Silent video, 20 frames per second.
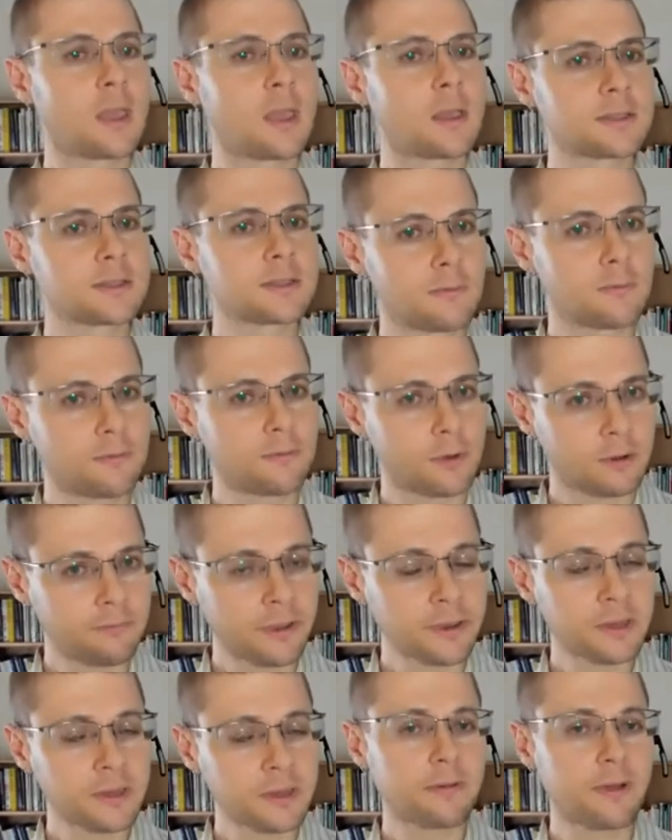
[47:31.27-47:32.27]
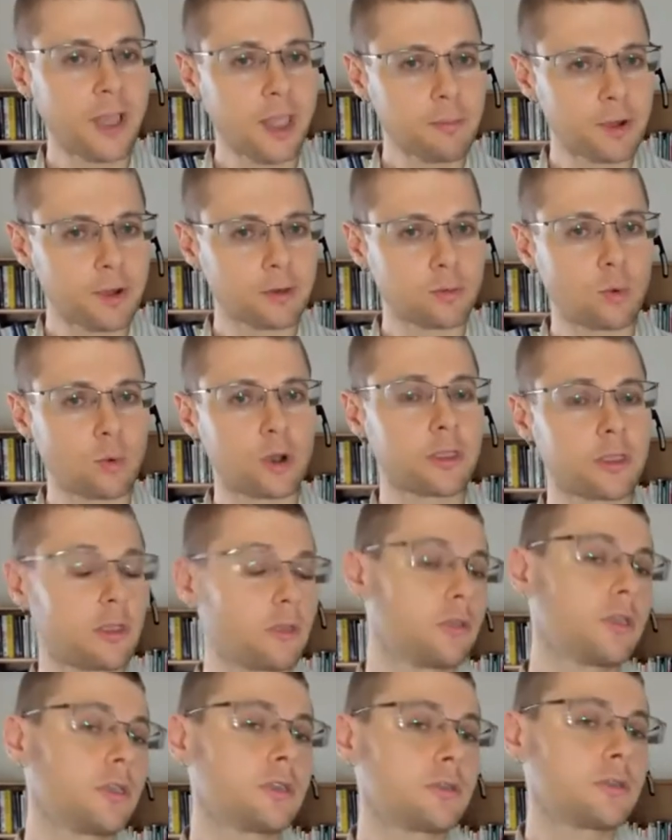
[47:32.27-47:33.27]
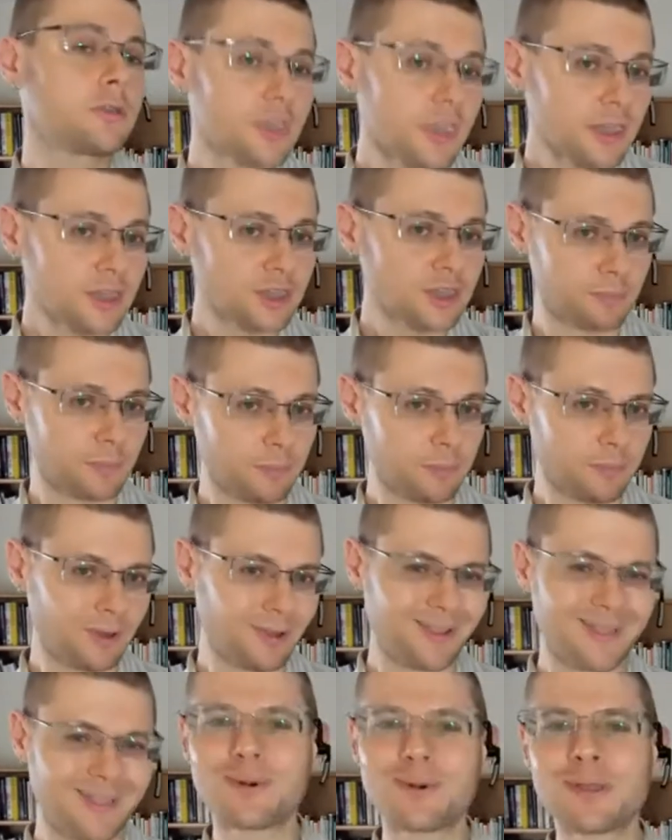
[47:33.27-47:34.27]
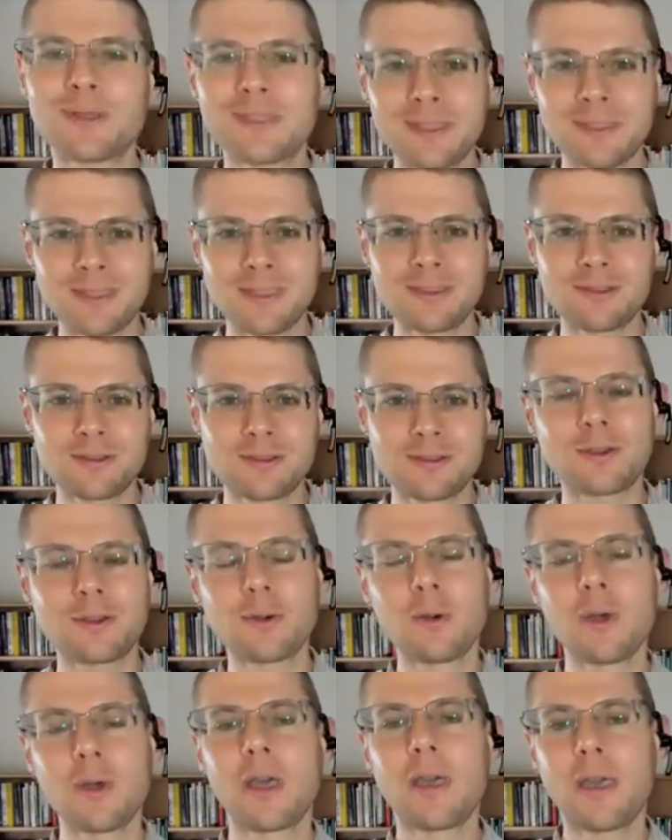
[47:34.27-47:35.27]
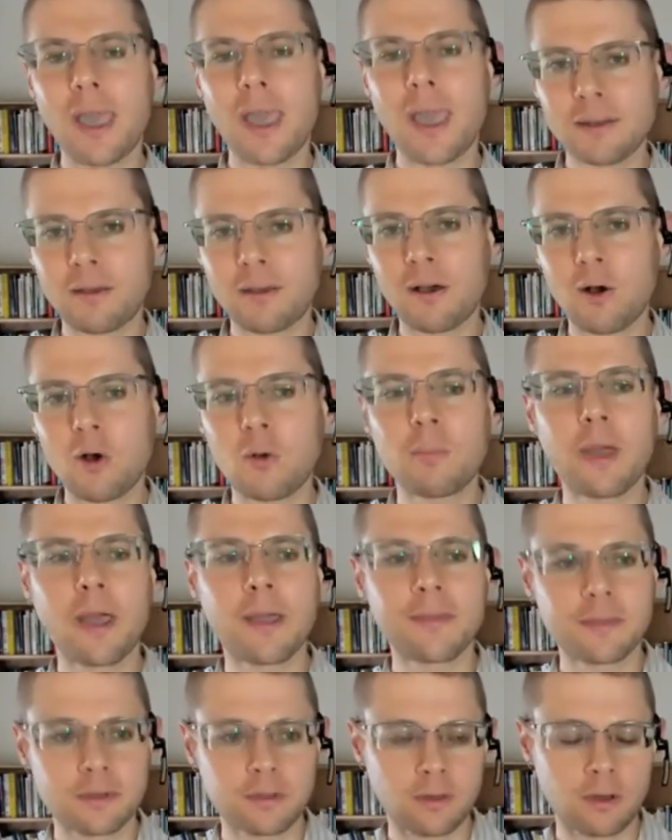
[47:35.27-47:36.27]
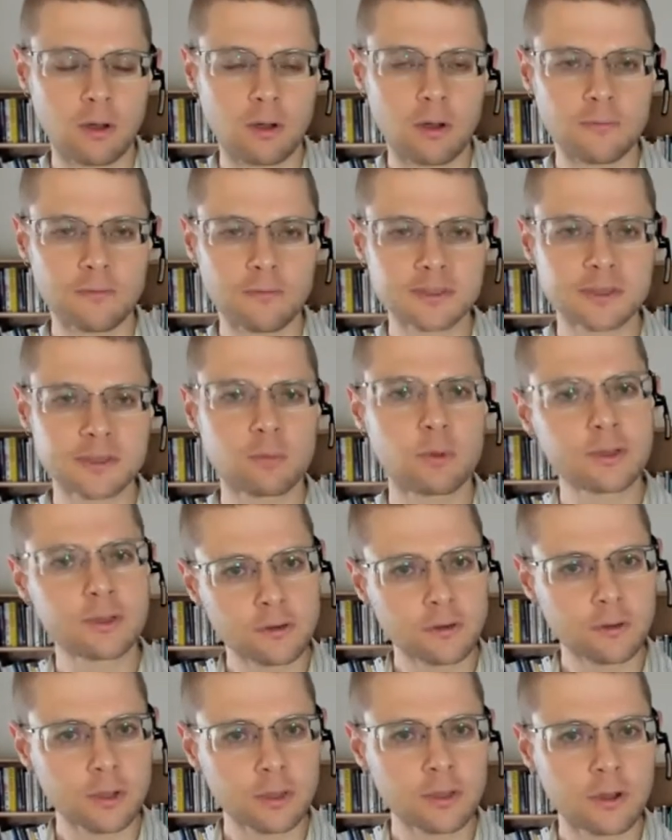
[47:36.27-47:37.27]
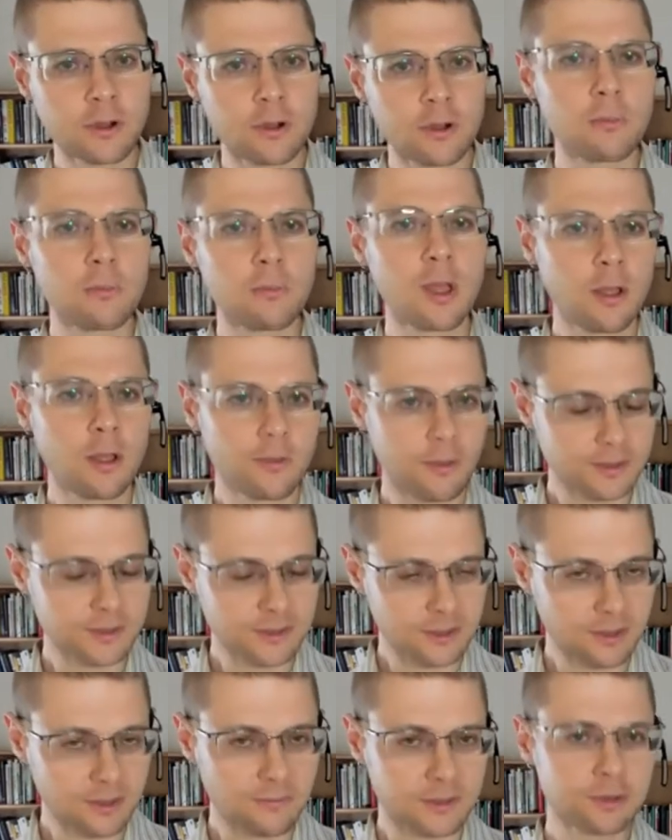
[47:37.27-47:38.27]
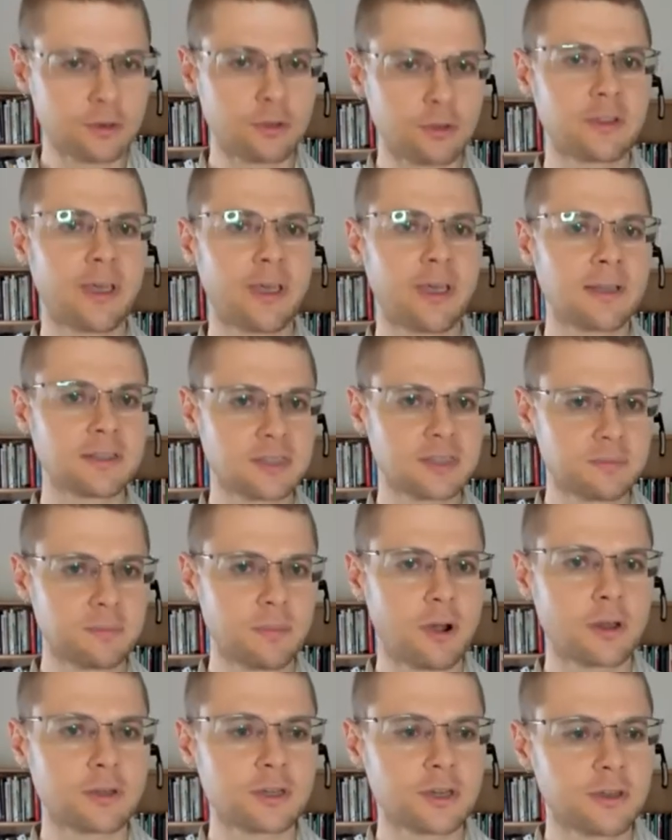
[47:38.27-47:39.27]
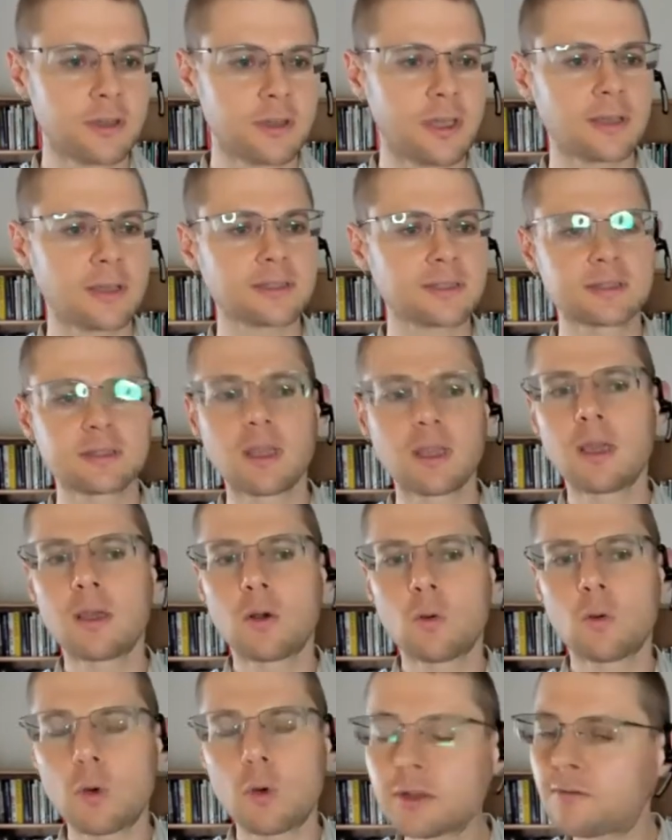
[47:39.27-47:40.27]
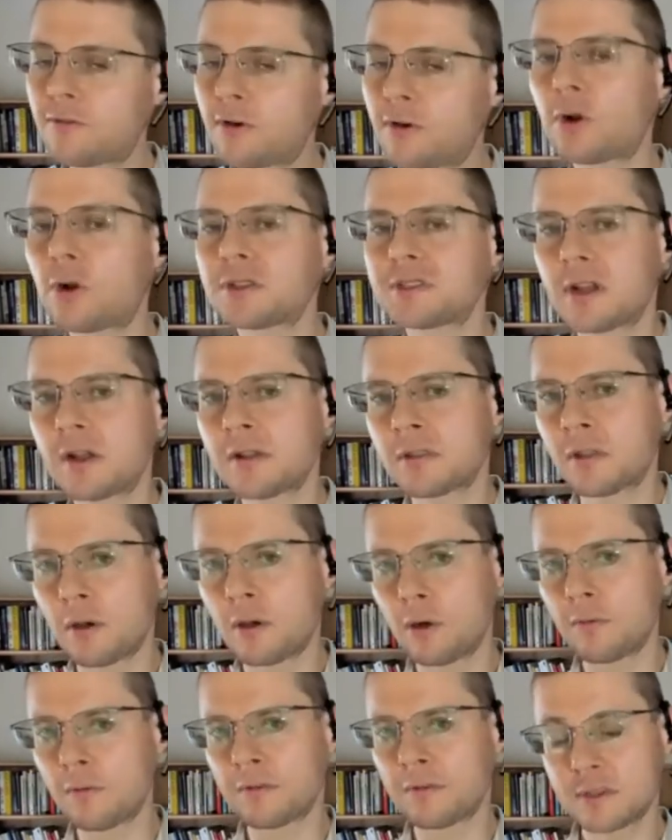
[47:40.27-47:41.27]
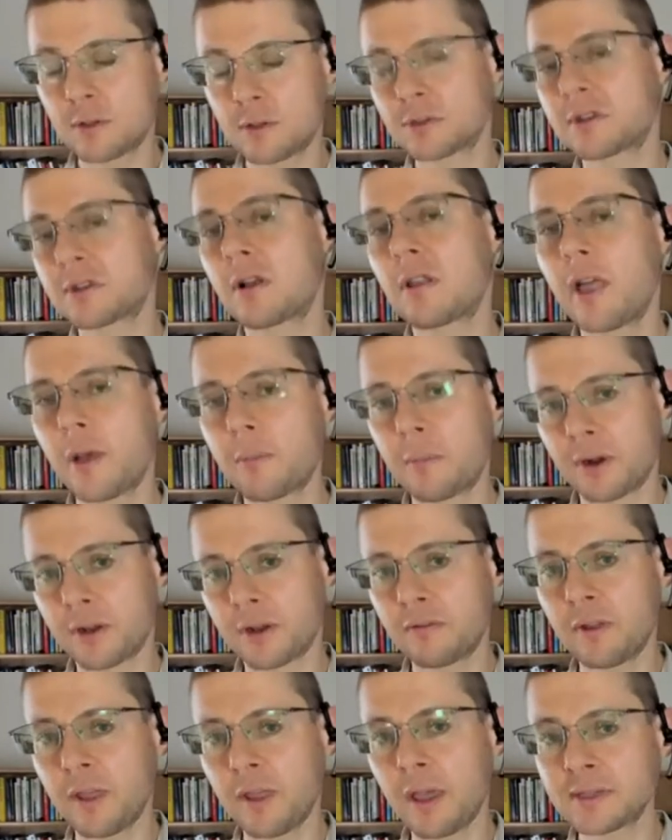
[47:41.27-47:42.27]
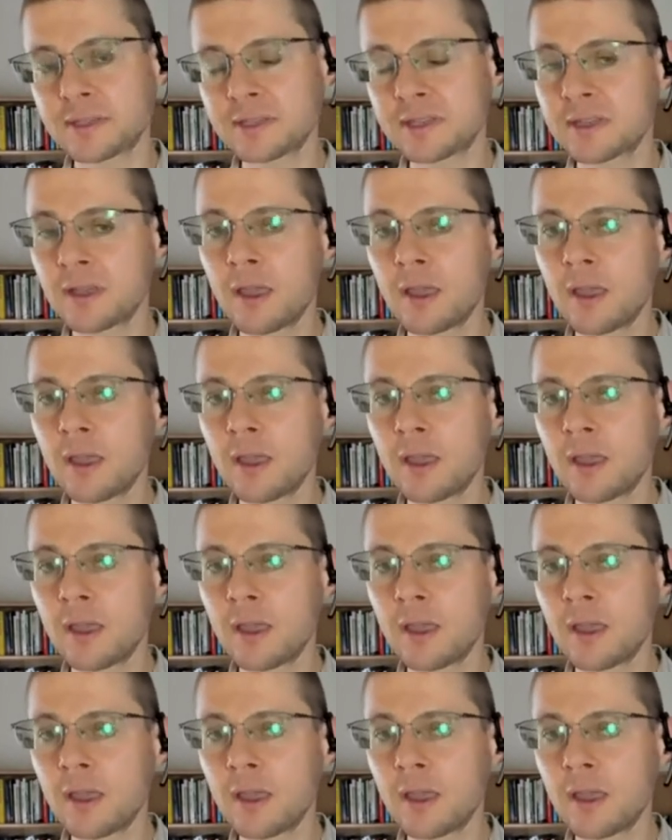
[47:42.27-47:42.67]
So for effective hybrid work, you need to teach people what they need to do at home and in the office, what to do at home, those individual tasks, project tasks, what to focus on in the office, those collaborative tasks,